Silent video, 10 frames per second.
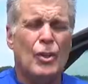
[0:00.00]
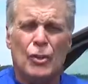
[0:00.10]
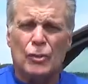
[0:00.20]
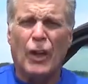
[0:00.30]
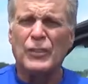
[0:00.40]

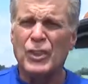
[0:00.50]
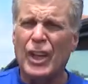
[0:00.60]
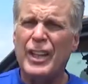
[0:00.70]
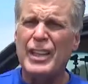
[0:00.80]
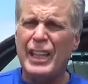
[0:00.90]
So I've
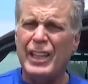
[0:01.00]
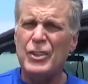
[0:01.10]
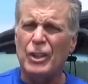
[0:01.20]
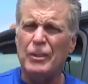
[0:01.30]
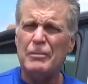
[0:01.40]
started the
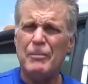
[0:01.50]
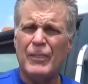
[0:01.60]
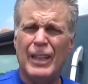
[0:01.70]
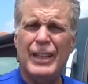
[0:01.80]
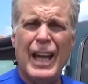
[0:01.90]
engine,
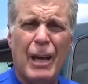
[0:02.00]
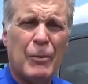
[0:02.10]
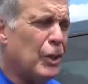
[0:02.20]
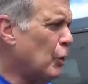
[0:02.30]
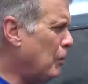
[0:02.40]
and now I'm
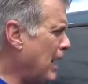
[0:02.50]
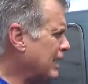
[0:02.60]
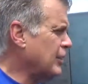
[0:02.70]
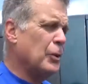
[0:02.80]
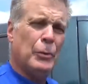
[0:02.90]
going to go
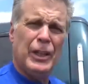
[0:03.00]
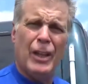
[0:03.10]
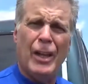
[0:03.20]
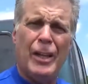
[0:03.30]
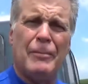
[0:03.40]
back to the
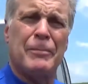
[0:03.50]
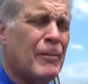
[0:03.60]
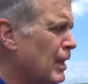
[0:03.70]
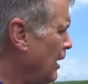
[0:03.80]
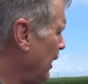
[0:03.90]
relay
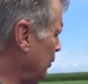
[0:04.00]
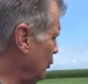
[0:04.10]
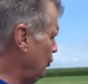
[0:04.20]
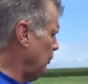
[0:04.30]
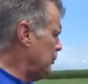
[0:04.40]
and
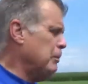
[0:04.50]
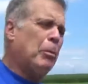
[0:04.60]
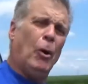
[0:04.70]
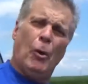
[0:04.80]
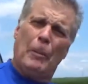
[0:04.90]
just simply
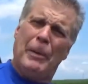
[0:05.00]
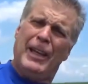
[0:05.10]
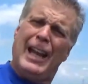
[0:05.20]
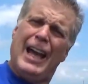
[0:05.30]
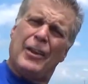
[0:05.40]
pull the
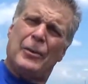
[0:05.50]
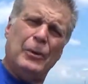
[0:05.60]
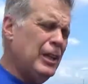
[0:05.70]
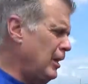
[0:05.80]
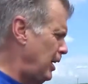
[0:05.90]
pin out of the
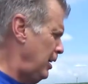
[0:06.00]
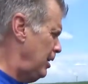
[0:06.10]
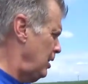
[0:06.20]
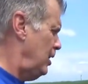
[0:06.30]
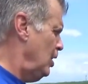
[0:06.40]
relay
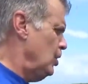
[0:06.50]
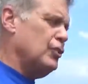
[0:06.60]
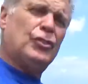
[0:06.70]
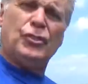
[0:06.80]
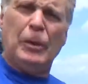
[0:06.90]

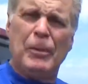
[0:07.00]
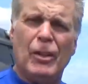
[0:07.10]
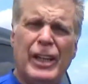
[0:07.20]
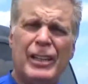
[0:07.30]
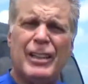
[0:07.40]
to
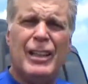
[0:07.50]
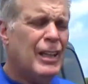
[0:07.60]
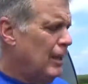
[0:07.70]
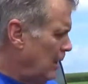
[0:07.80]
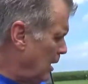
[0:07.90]
simulate
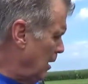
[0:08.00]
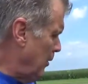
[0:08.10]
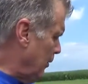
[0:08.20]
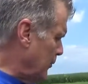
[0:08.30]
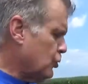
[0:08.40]

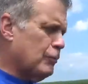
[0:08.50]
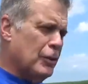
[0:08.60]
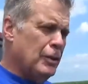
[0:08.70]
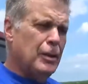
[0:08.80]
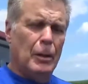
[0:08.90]

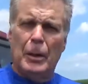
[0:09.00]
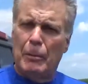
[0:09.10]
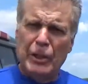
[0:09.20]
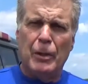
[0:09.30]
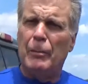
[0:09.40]

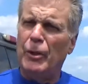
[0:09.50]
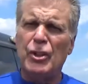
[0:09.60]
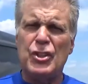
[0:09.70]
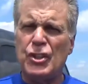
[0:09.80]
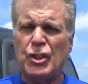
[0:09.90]
in an
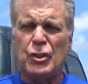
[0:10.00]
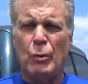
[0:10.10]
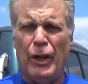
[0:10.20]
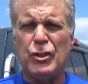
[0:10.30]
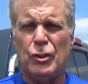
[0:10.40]
emergency
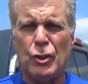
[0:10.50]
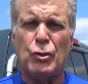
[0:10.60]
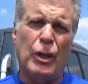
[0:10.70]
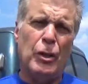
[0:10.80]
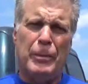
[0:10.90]
situation, the
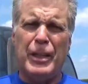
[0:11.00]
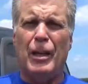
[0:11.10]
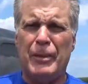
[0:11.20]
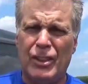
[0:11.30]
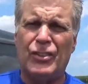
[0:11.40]
trailer
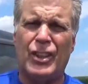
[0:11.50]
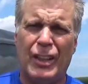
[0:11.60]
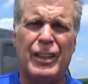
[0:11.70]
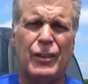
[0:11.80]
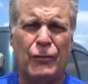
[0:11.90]
becoming
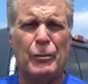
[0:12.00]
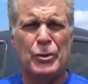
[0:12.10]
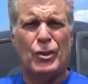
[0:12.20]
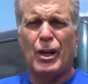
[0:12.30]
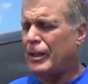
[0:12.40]
disconnected from the
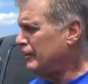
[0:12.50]
truck.